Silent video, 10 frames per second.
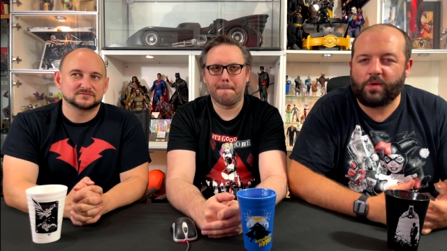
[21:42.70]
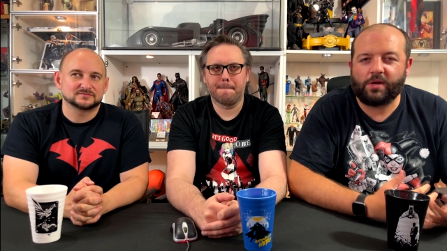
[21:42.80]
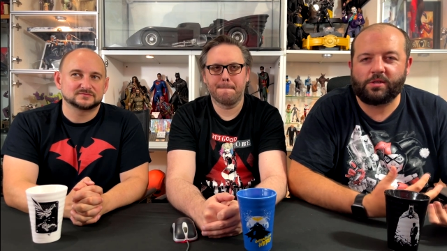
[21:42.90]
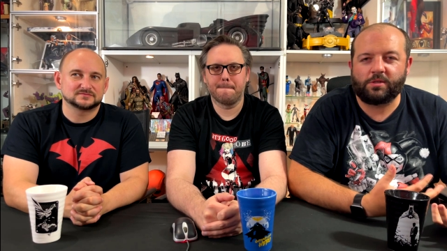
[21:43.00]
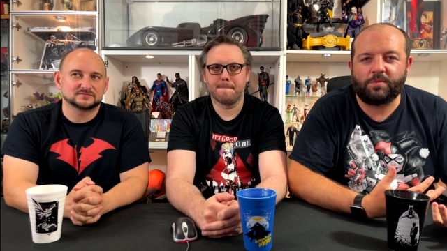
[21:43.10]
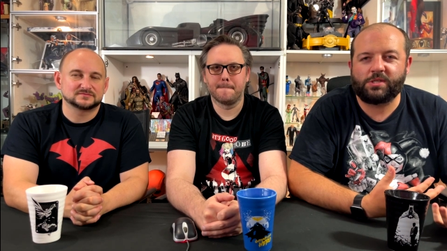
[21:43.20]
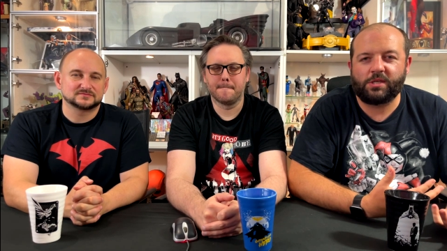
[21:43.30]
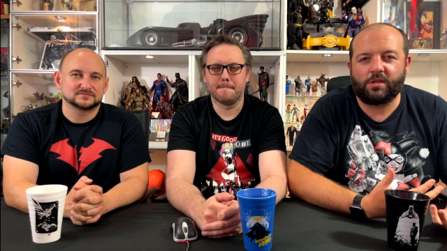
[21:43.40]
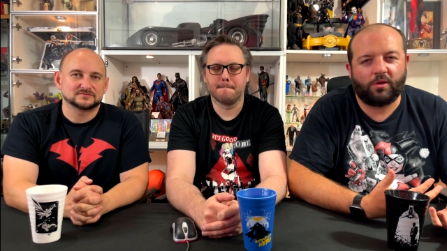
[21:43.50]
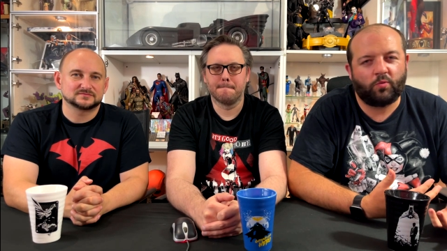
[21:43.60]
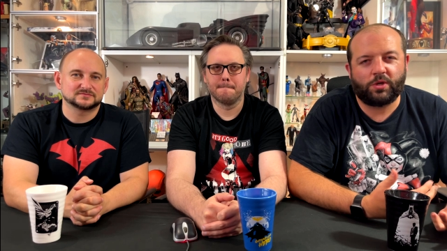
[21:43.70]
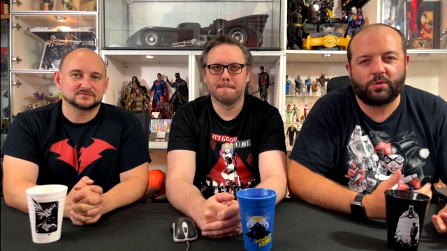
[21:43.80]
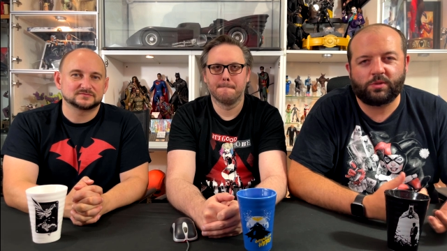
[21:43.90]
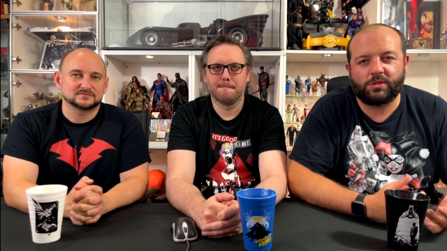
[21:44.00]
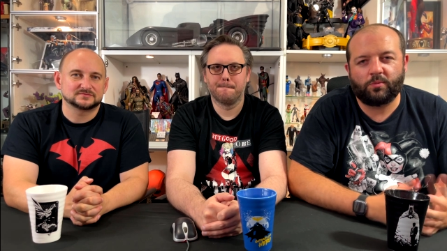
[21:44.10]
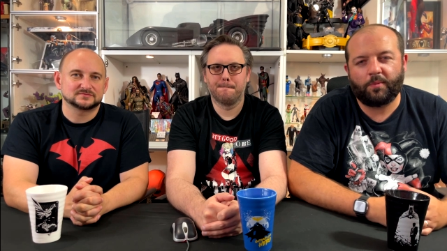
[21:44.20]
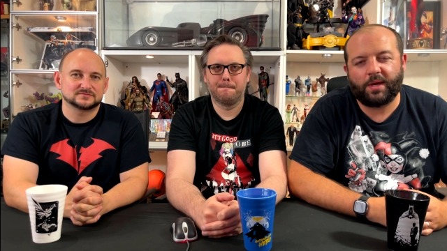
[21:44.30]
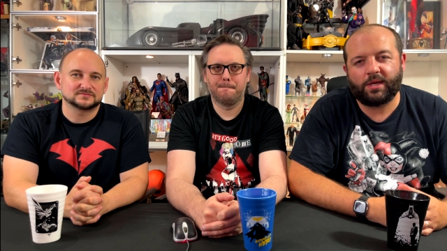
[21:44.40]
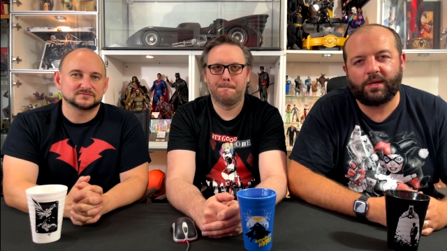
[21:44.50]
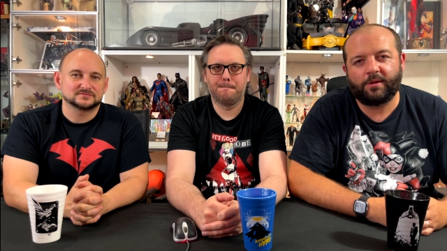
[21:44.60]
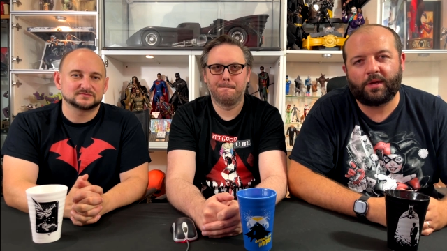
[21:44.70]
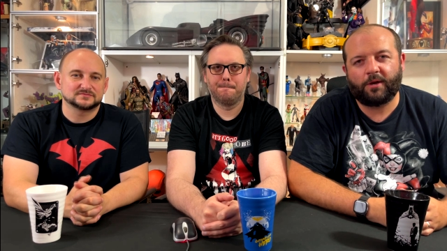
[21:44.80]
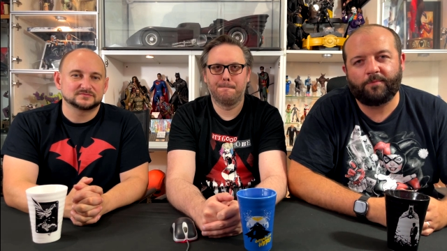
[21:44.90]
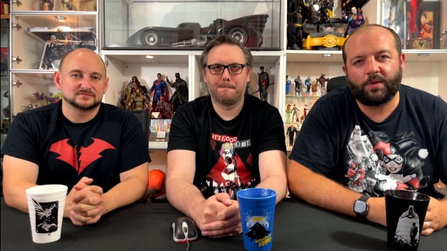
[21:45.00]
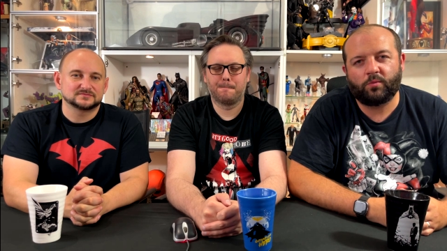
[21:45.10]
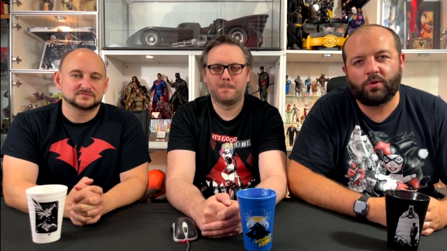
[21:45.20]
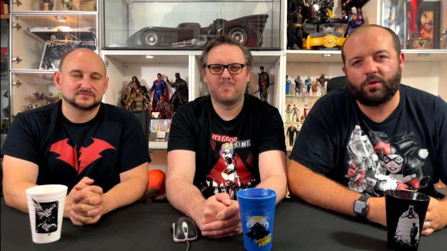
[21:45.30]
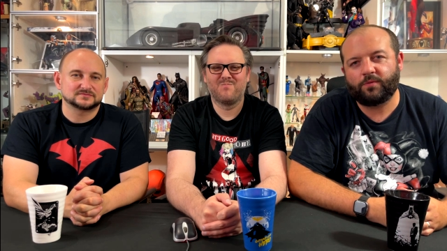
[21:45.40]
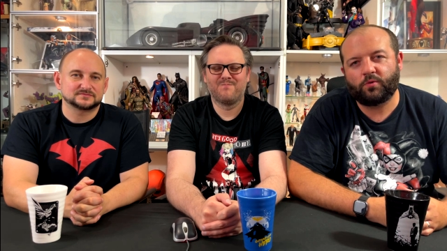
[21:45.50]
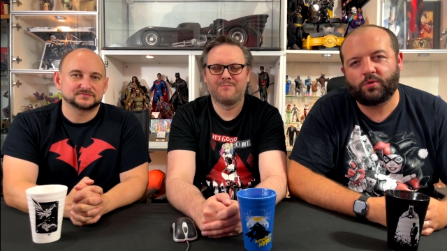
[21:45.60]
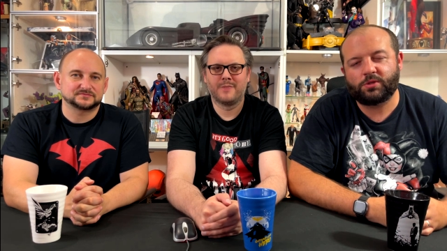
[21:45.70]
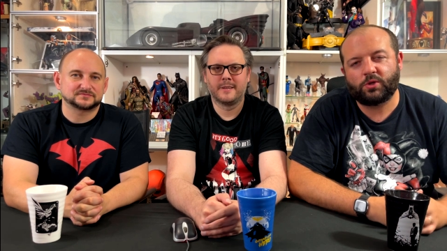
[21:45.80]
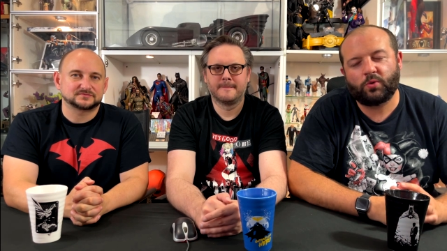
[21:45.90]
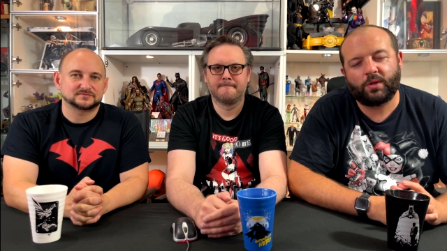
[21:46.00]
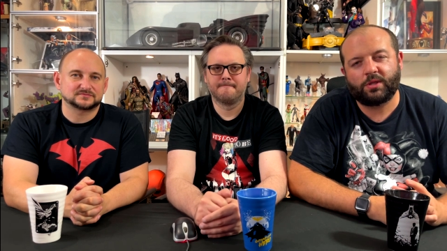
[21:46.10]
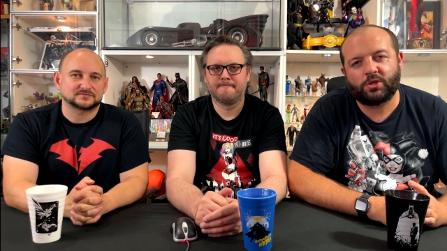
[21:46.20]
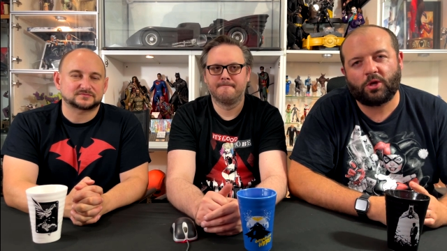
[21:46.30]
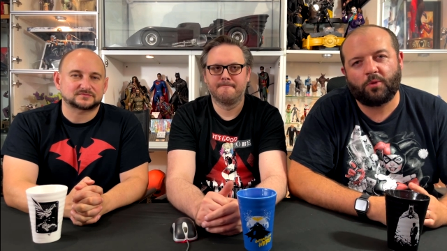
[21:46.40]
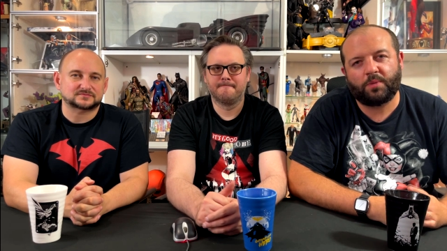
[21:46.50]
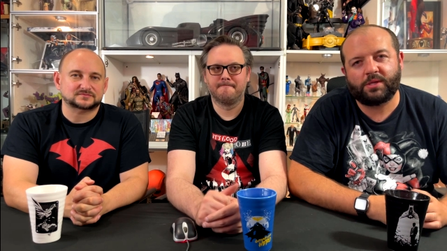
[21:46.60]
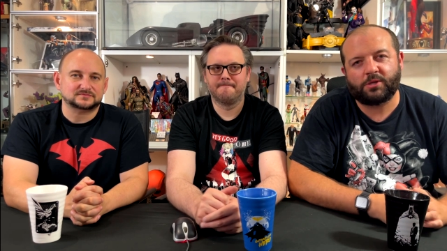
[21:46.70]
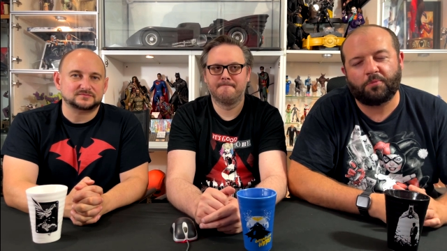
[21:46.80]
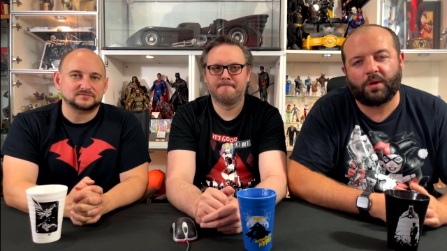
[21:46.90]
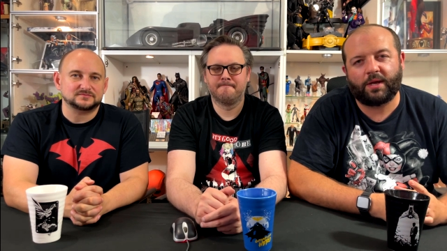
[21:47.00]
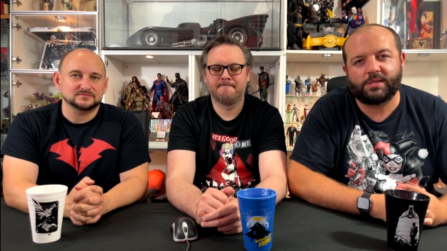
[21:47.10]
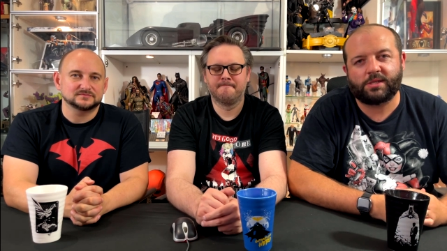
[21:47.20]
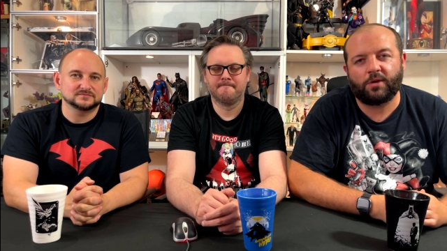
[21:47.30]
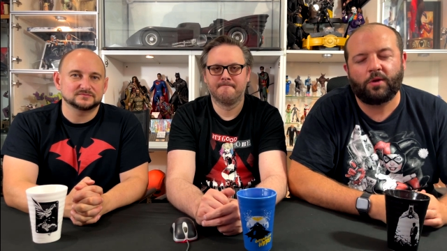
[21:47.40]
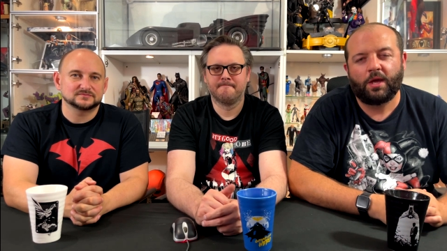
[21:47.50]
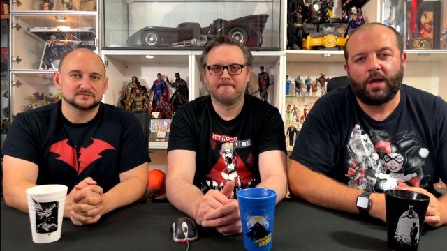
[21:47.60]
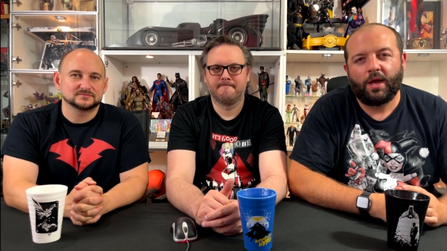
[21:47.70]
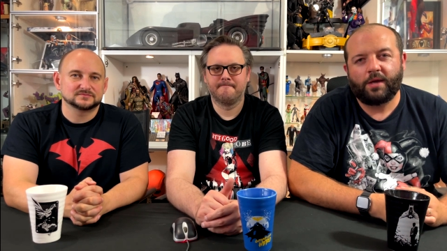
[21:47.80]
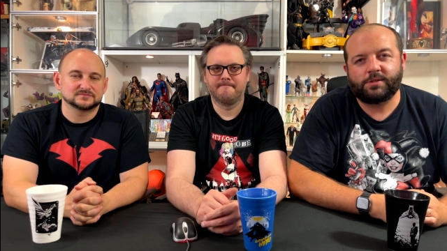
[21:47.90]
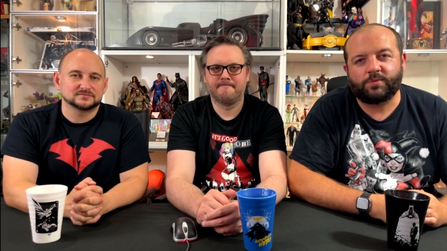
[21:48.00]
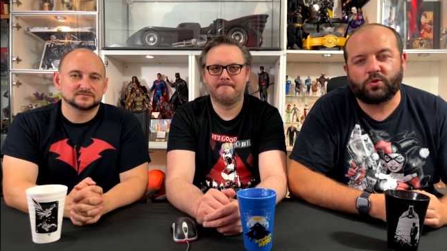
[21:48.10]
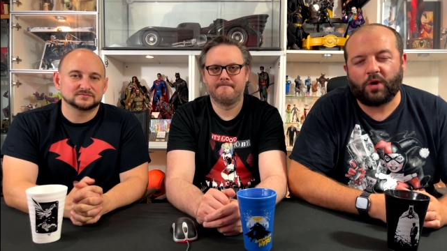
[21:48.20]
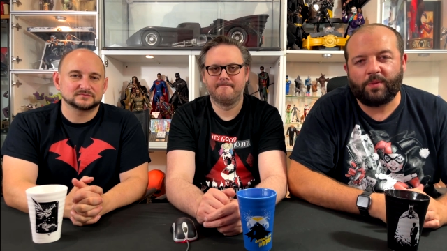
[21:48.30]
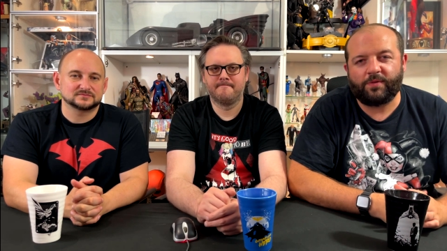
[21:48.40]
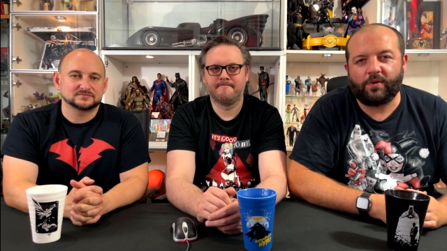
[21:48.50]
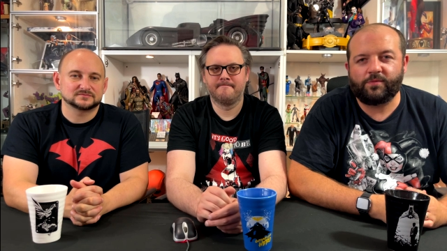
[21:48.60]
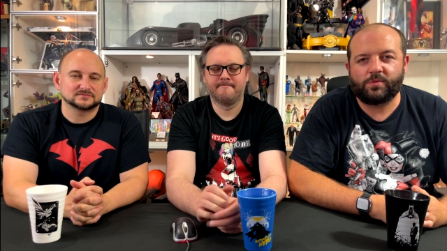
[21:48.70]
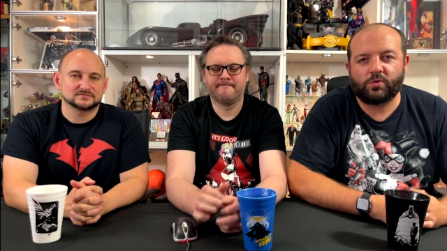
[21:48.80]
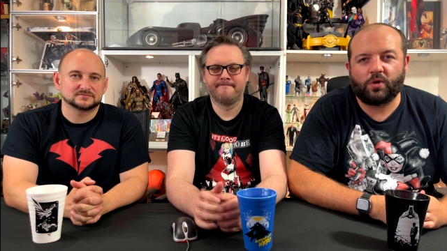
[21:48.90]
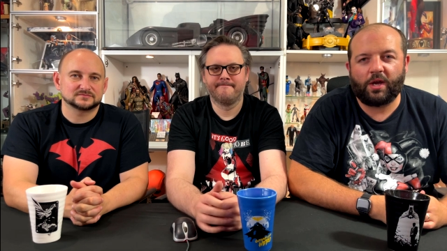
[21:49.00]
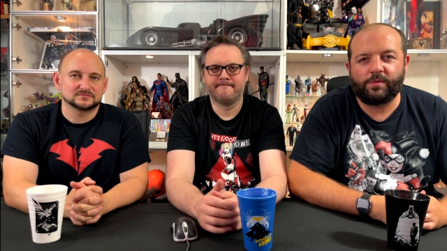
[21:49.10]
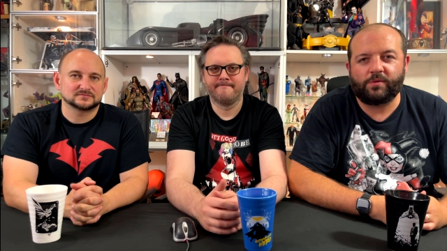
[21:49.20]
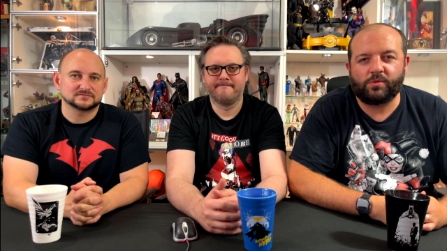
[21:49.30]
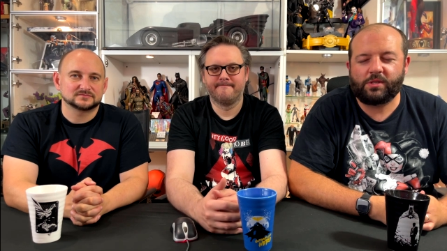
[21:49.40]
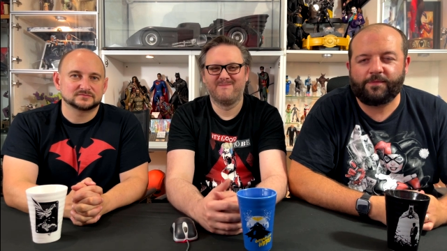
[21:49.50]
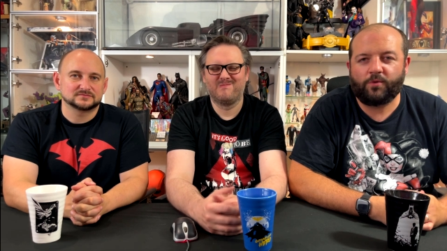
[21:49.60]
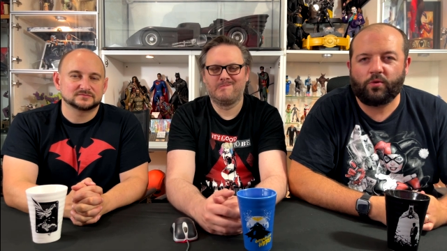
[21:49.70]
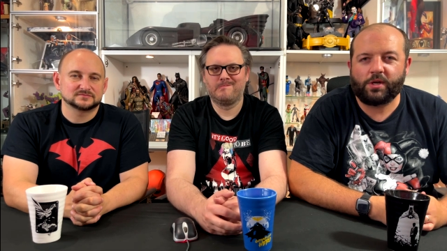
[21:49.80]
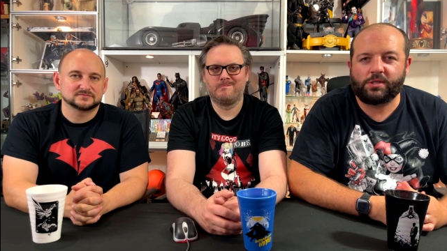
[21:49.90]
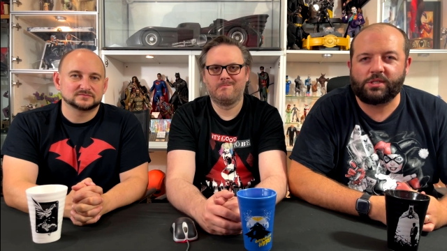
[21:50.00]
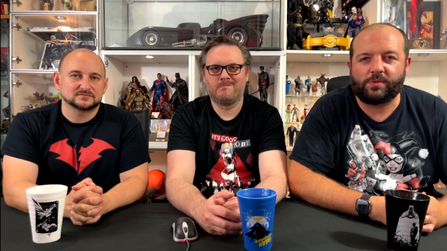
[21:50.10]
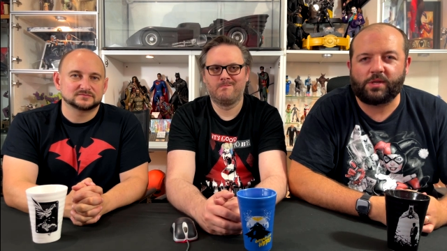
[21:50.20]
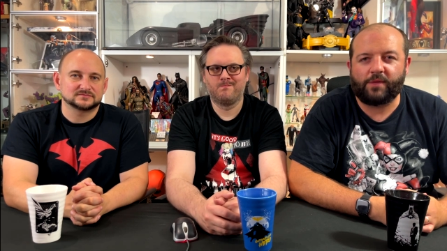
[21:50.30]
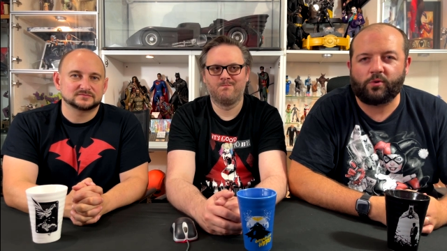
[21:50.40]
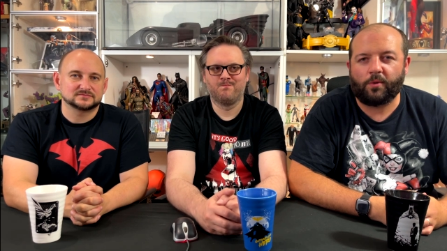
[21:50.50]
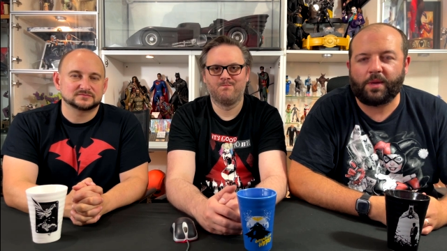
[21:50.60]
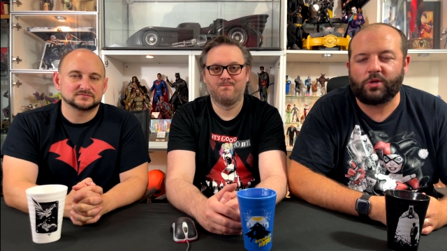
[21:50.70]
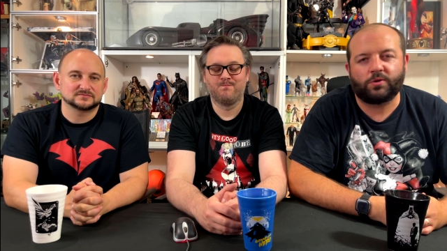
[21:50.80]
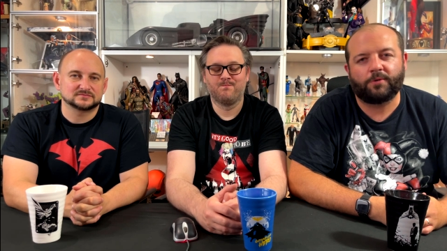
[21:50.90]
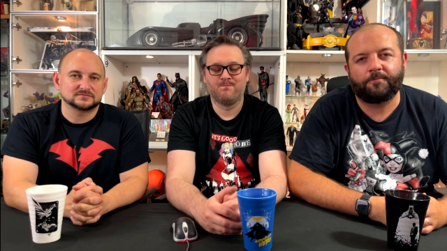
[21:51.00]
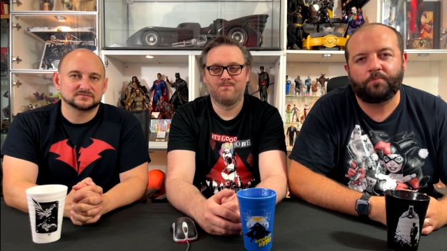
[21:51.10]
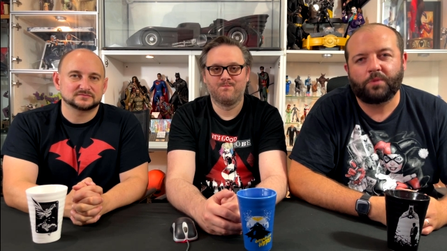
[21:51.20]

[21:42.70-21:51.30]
Speaker 1: characters are missing that you wish were still were back in it, um, and what you're looking forward to in the show. Please comment below. Let us know. Subscribe if you haven't subscribed, and you want to see the full reaction of this episode, head to our Patreon,